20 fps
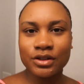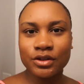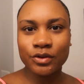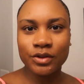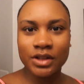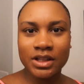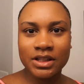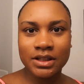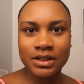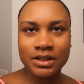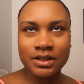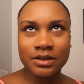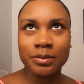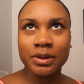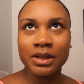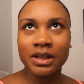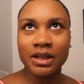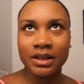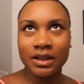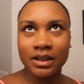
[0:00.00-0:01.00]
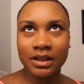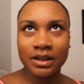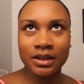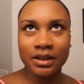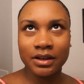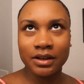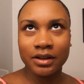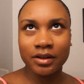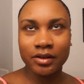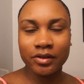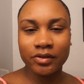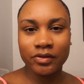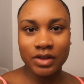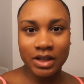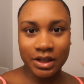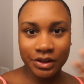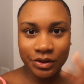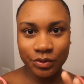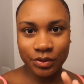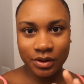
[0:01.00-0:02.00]
so this is the beginning of
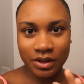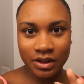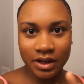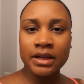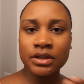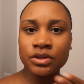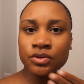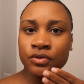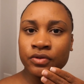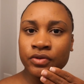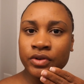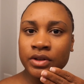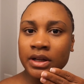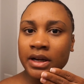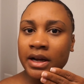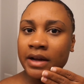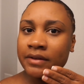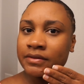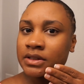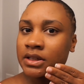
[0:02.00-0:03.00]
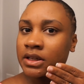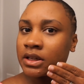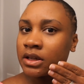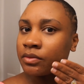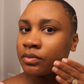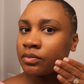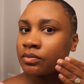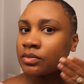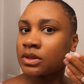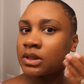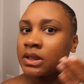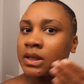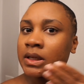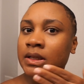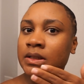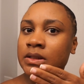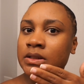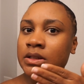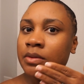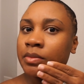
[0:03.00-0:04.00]
day 3. I do feel like I've seen
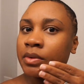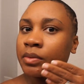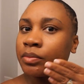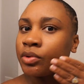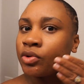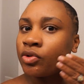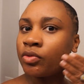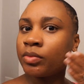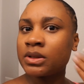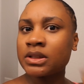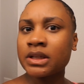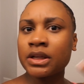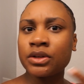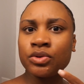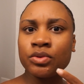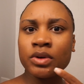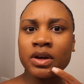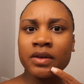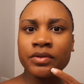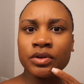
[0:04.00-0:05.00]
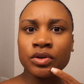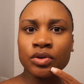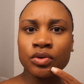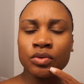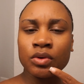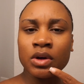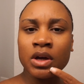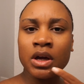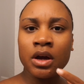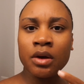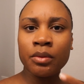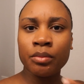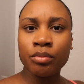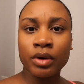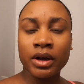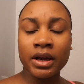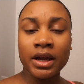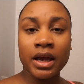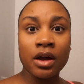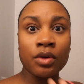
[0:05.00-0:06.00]
some improvements. I do have a new
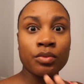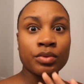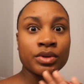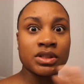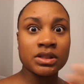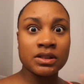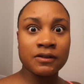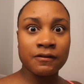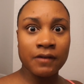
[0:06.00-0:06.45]
breakout, which is